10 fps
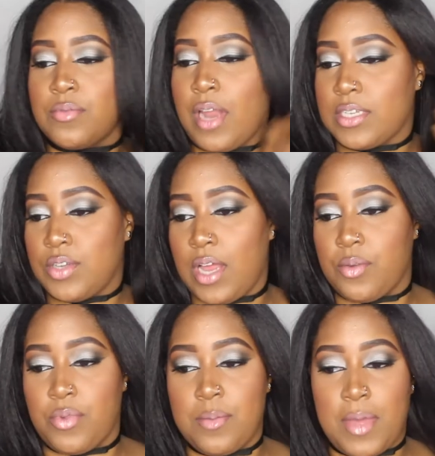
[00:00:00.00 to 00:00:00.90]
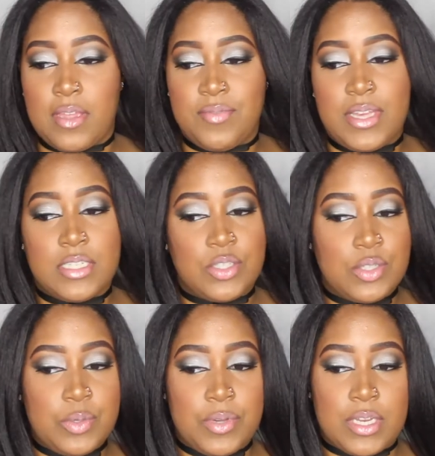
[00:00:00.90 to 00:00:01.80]
when I try to run my fingers
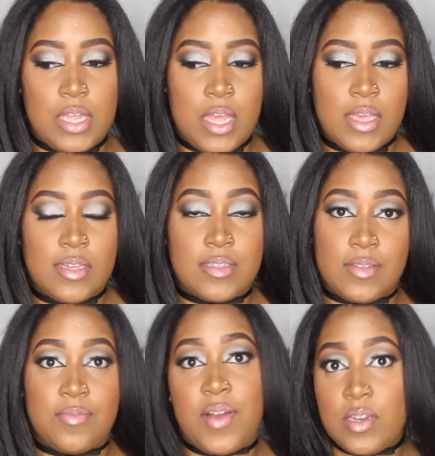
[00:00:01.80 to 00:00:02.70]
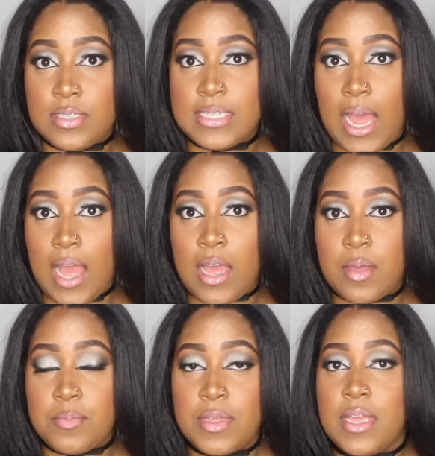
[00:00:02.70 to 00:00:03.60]
through it the first
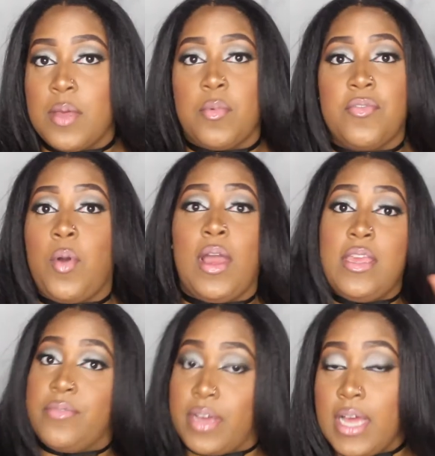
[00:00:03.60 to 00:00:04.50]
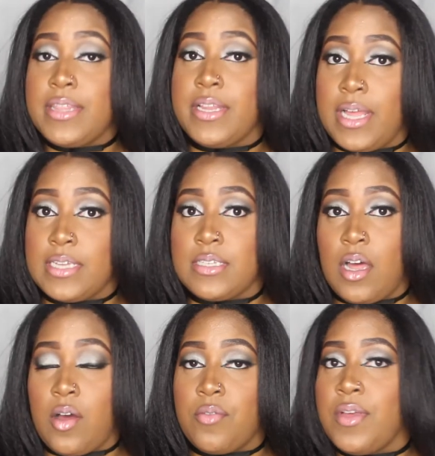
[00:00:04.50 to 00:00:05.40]
time, before I even cut the lace
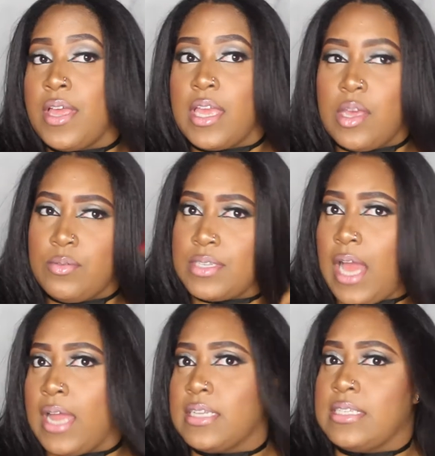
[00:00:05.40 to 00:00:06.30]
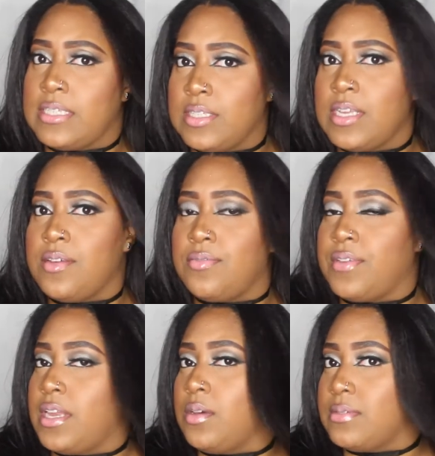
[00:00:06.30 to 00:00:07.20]
off, it was kind of stiff
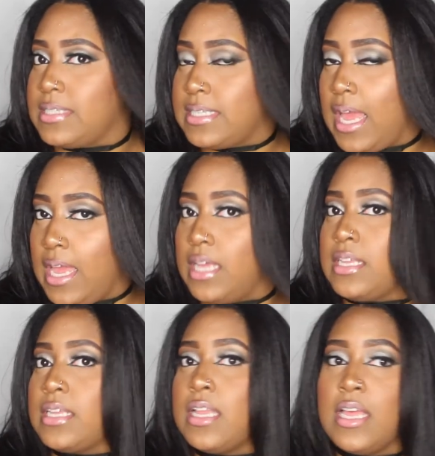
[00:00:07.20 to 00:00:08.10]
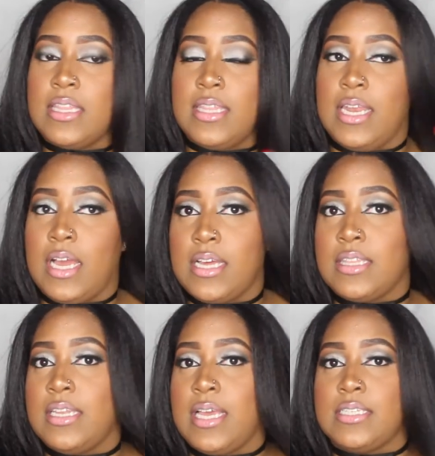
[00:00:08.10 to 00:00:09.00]
and it was tangling. Then I cut
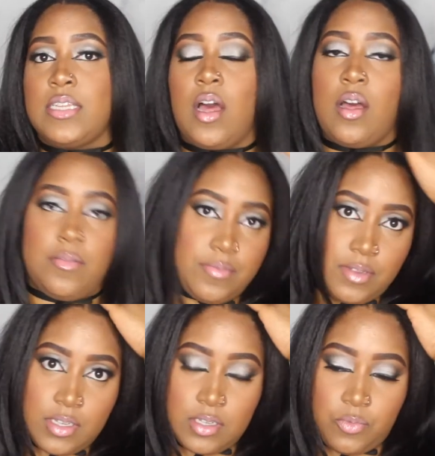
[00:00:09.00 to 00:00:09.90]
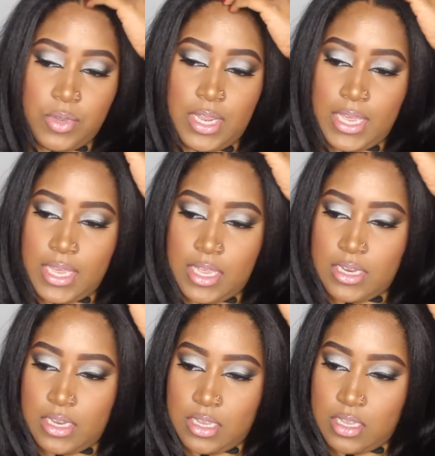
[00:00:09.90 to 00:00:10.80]
the lace off, went
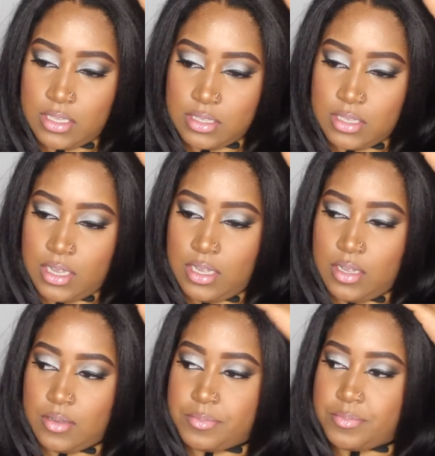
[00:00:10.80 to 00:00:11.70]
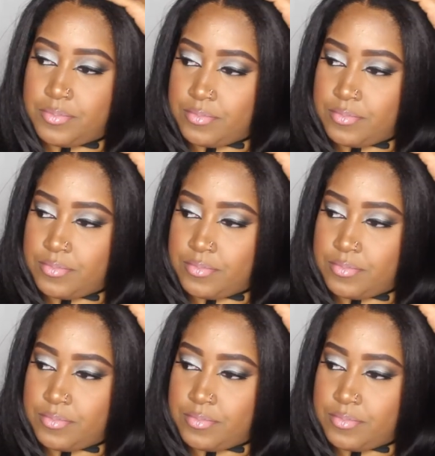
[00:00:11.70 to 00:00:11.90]
in the